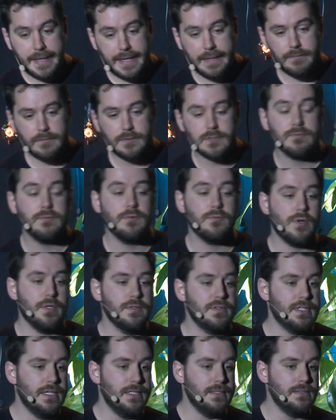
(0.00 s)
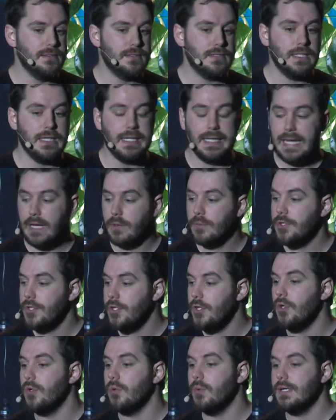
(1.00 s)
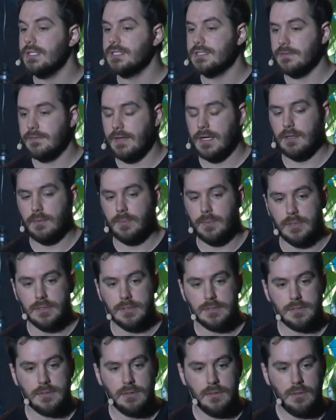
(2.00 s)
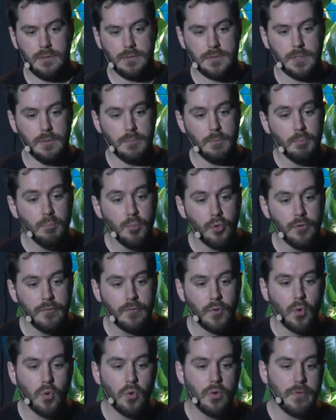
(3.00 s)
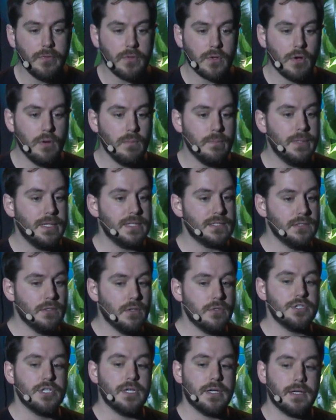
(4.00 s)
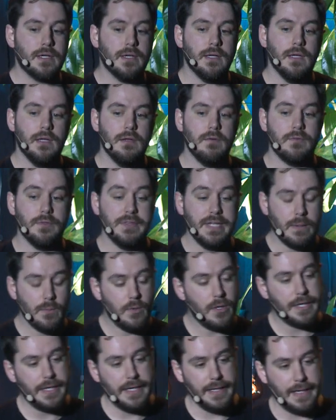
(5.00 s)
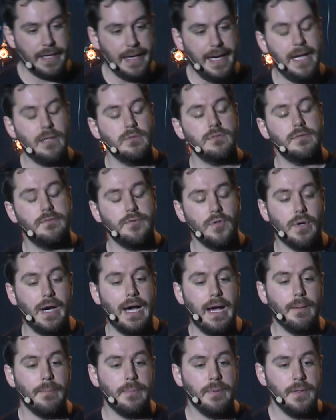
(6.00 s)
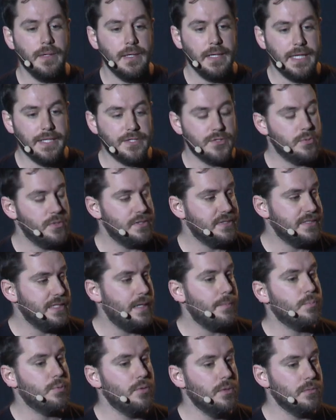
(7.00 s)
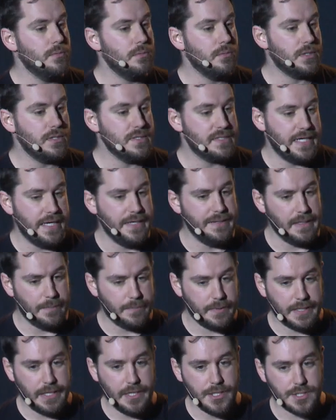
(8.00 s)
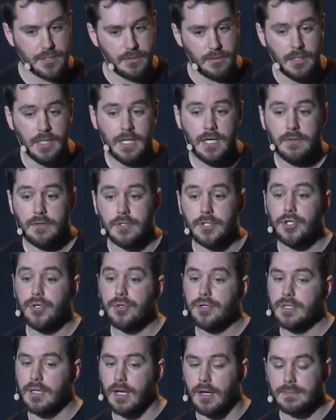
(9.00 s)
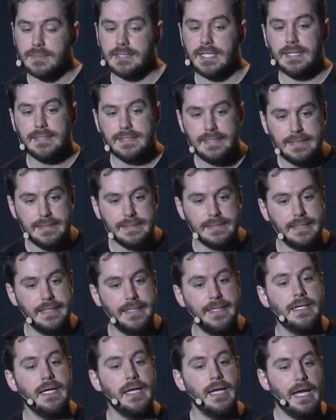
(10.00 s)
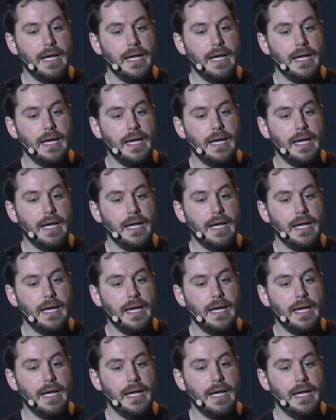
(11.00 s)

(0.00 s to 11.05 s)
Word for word: backends for frontends allow you as developers to move all of the complex logic for networking out of your app into a separate contained application that you can update easily